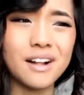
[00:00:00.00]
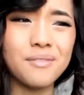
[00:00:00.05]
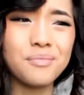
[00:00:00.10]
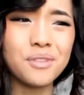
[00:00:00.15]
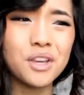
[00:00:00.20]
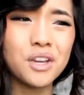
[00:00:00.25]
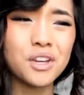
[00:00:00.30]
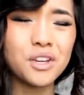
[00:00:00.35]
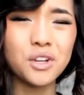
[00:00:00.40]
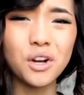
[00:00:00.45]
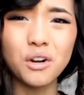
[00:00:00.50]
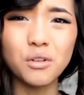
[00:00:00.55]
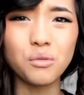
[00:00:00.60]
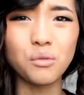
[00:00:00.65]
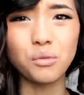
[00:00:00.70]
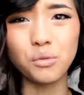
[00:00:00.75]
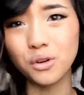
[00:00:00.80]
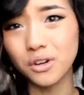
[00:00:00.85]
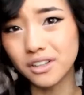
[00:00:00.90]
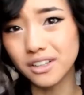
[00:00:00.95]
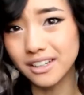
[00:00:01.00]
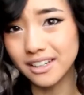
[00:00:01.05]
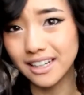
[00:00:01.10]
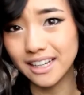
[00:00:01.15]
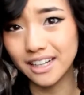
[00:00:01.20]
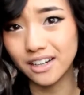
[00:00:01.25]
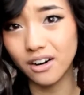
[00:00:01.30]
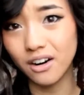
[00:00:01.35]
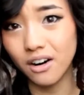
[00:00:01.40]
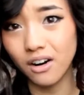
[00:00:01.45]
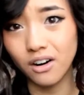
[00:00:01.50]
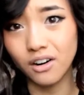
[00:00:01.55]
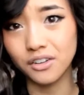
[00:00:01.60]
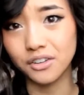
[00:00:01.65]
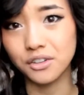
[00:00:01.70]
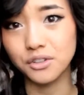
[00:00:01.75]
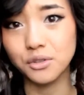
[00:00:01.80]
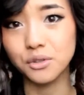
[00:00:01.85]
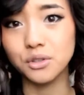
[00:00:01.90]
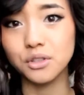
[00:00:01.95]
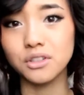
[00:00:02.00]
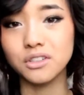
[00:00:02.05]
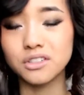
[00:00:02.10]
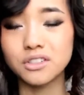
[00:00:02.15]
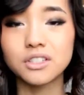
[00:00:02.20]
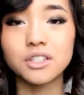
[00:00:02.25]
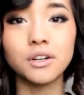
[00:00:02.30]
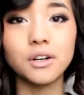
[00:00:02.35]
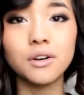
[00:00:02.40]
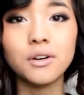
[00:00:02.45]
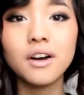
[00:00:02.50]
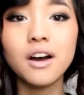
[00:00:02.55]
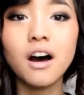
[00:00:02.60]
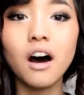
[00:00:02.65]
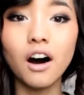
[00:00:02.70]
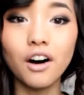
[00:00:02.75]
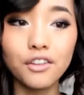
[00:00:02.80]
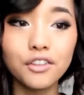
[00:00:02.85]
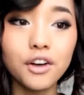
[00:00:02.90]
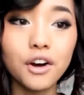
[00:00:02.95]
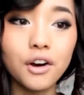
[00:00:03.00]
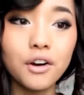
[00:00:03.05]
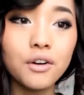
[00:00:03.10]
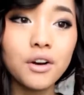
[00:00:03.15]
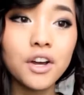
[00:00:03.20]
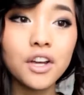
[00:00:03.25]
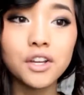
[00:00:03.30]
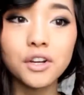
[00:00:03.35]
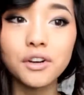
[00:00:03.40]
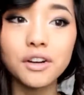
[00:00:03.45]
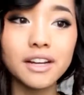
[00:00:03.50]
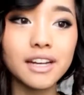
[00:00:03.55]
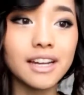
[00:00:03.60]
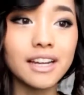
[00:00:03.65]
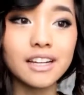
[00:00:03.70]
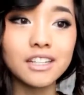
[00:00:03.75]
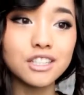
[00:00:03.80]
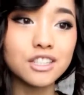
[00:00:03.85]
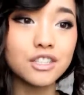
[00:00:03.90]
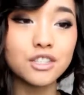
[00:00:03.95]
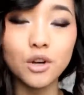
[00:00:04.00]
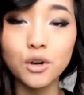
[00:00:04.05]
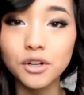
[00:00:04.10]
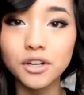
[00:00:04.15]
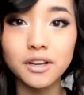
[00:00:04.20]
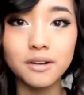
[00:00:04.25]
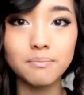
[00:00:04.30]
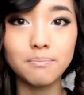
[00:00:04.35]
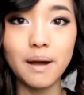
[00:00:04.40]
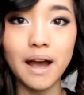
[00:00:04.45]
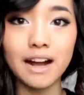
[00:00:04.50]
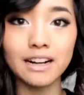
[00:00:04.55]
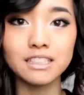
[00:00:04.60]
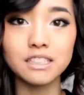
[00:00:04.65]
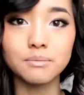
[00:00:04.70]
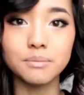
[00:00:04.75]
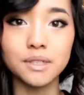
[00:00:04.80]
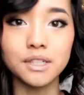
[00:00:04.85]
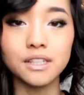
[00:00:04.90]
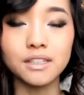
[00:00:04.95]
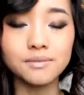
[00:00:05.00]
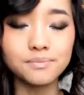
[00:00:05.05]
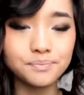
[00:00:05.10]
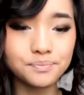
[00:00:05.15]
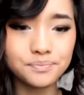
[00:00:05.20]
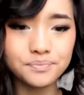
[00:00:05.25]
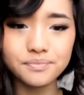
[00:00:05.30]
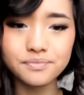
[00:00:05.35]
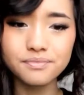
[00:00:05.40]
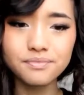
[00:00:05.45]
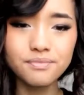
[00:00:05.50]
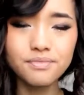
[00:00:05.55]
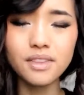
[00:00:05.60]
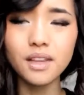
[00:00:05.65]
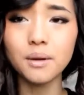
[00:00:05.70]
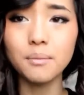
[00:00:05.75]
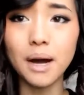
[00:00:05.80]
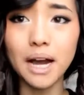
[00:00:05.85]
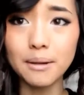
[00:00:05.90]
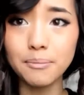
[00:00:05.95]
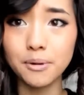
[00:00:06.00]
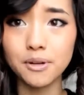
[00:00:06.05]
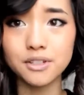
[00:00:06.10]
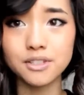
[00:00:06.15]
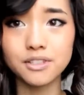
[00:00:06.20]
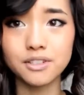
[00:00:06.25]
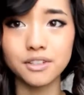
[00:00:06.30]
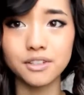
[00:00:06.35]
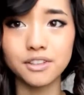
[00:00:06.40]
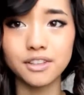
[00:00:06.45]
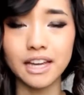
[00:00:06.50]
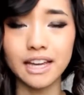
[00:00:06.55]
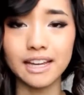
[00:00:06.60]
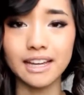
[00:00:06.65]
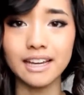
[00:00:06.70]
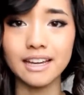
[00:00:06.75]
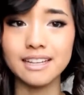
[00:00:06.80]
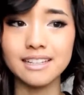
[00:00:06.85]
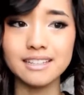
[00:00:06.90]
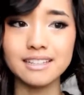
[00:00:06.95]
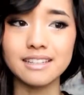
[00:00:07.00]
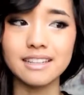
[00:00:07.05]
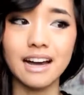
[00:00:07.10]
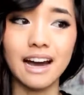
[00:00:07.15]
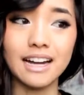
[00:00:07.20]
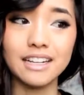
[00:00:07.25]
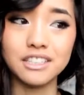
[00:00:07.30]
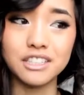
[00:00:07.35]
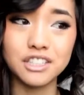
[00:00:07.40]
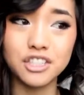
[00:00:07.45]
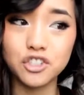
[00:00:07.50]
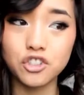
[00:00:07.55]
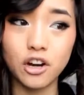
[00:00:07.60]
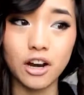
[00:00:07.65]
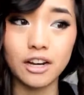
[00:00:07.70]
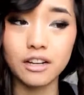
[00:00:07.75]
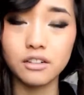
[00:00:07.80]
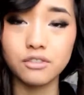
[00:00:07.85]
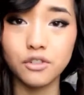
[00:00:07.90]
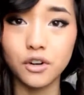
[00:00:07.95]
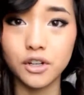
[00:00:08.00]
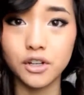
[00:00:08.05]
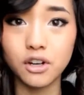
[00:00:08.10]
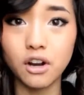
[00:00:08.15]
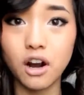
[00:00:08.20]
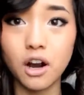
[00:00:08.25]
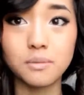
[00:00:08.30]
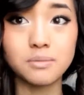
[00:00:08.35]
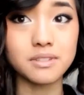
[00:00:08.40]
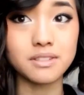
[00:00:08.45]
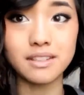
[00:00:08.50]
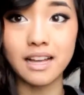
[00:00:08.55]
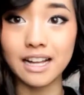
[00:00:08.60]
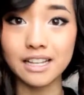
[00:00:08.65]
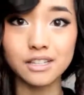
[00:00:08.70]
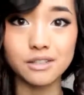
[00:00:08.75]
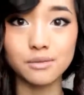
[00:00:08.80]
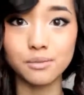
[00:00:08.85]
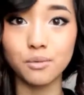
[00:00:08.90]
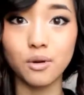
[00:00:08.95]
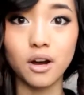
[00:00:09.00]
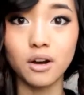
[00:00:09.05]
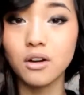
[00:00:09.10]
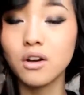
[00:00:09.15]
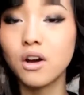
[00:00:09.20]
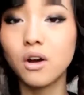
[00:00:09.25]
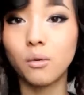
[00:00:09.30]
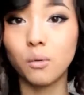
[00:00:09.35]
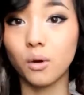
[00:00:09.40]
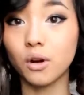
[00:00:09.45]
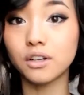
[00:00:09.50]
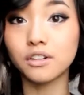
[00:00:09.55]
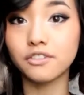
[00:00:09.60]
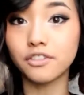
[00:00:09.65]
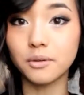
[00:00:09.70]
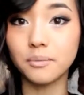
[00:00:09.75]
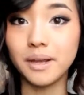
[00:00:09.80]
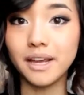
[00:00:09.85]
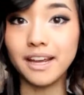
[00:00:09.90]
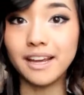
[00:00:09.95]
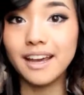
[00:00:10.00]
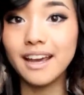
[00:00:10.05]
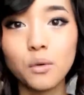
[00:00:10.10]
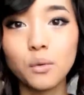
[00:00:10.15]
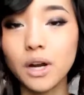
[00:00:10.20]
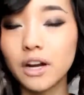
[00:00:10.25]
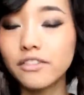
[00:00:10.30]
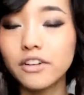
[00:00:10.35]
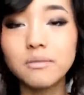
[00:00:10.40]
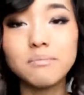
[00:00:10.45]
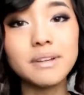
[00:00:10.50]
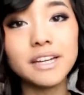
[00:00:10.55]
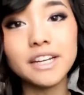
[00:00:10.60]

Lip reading: that you don't really need all the noodles. So although you're eating a sodium-packed meal, my personal thing is I just try to avoid carbs, and that's what worked for me. Whatever